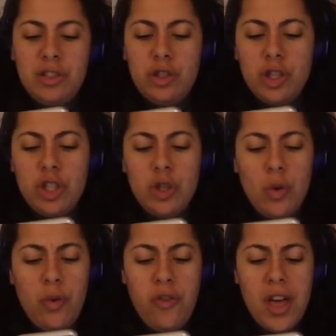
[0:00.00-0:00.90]
Did
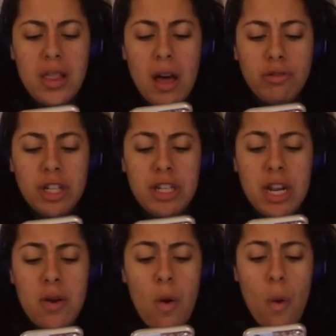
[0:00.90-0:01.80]
you fill out a
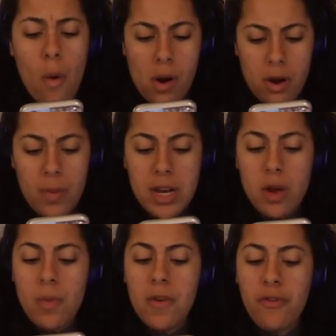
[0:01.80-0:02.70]
dinner order when
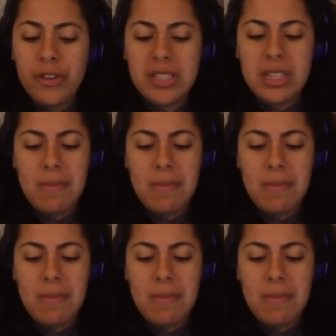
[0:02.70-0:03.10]
you were first